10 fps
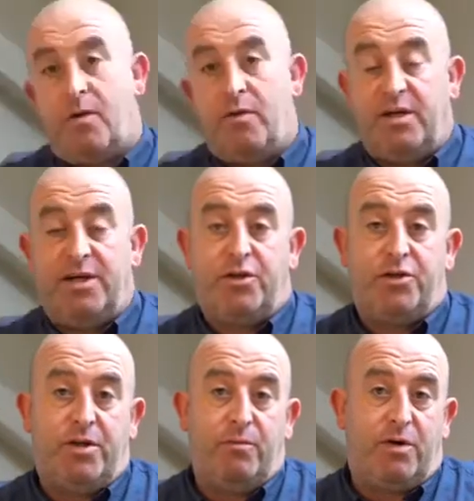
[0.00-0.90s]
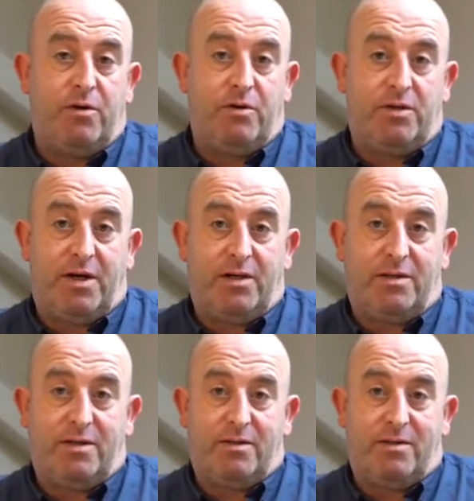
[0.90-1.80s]
relationship with
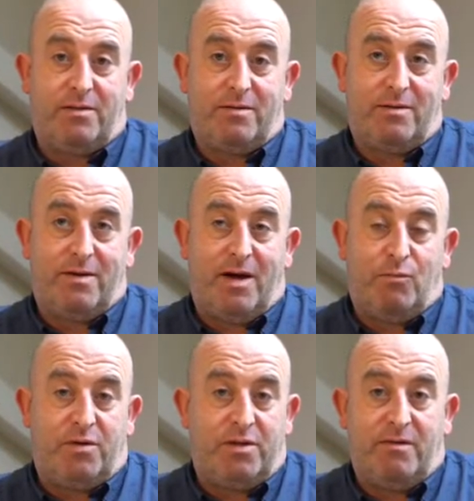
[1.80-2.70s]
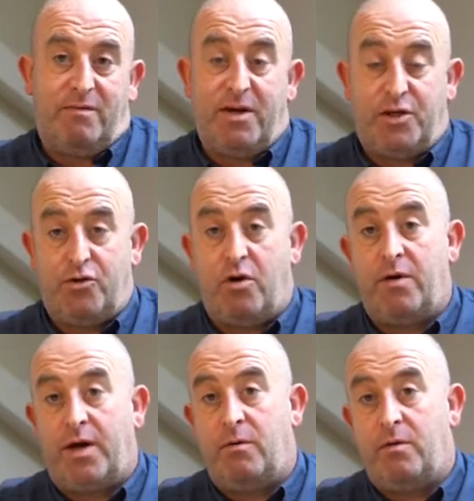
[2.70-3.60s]
Cortex is, I would say, very strong
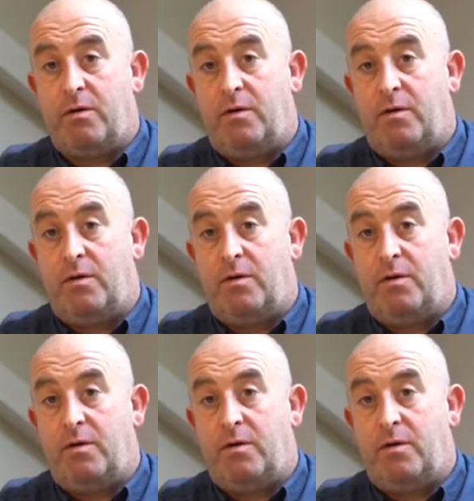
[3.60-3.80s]
now